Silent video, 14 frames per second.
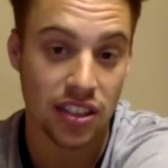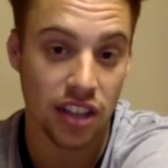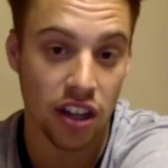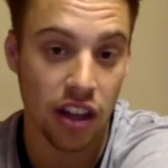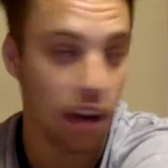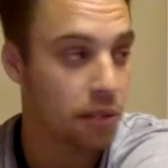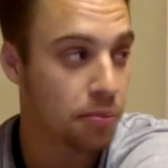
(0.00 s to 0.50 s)

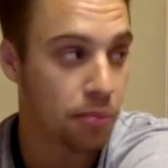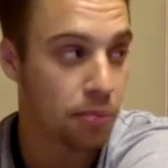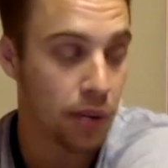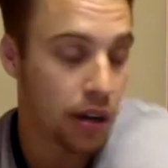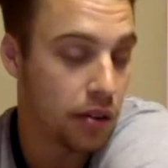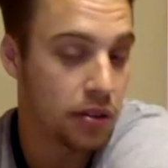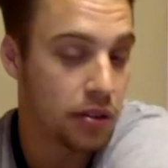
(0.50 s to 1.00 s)
that
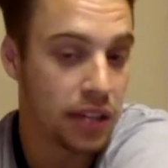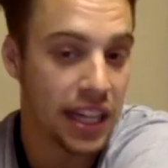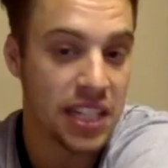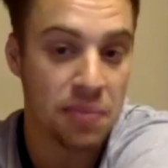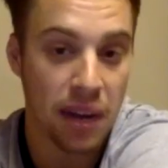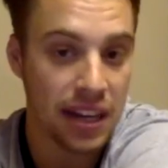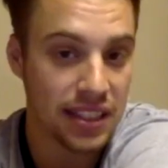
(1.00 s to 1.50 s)
would, uh,
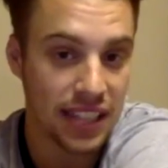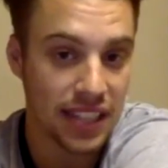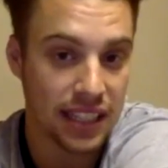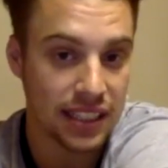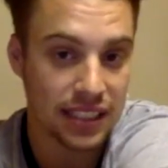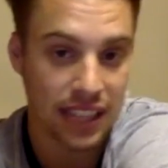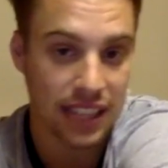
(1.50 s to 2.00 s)
kids playing
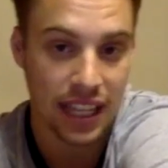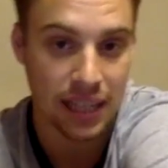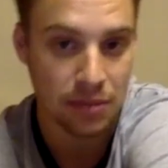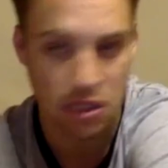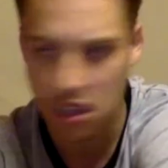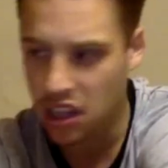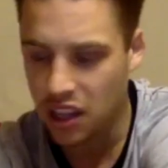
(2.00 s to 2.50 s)
tennis
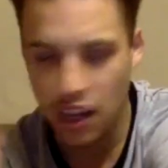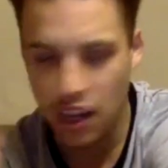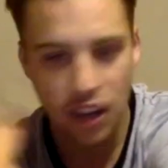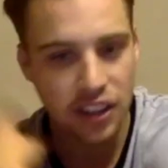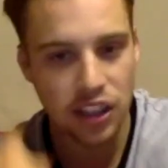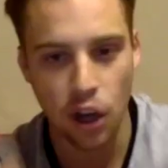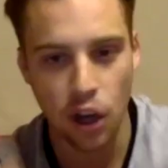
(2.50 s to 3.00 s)
games.
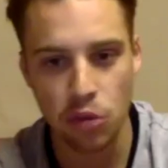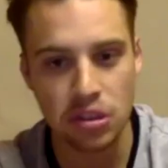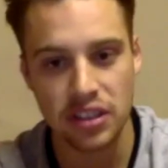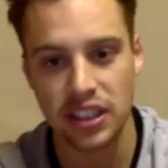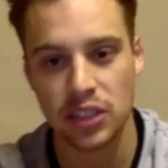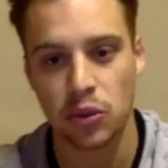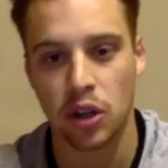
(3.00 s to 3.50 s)
There's loads of
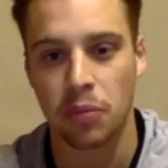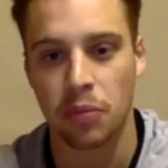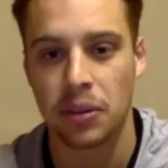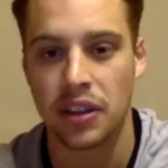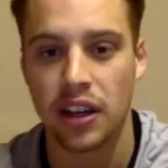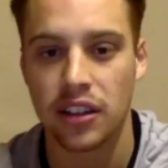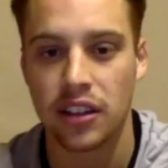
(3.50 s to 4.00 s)
things what can
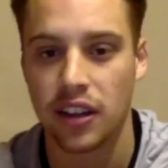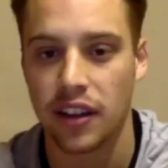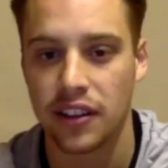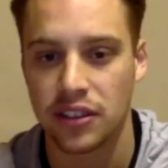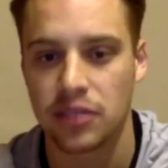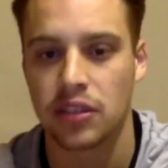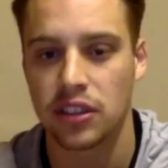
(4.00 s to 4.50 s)
be done. Like
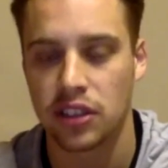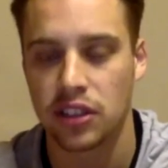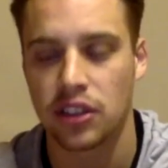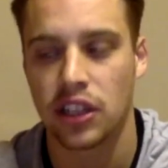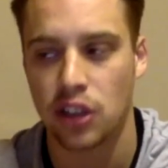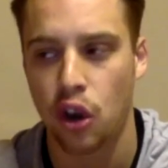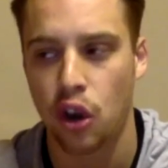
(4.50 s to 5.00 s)
it's, it's
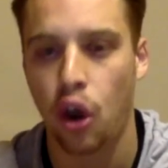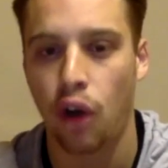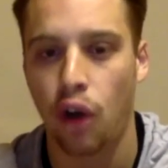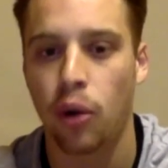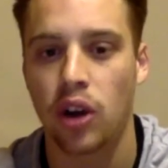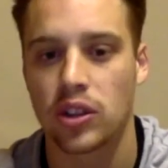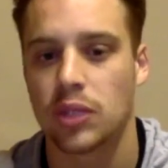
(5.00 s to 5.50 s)
there's a lot
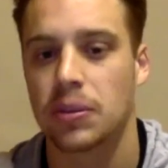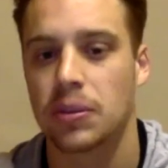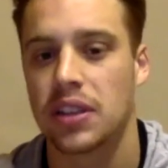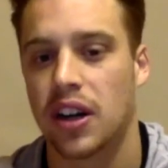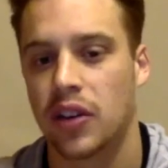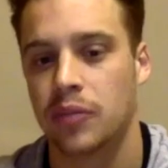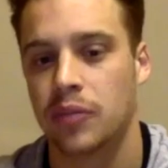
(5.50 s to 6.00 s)
of work to be
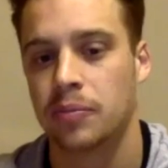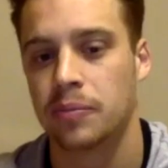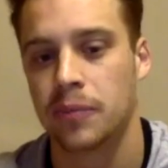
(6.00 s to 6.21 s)
done.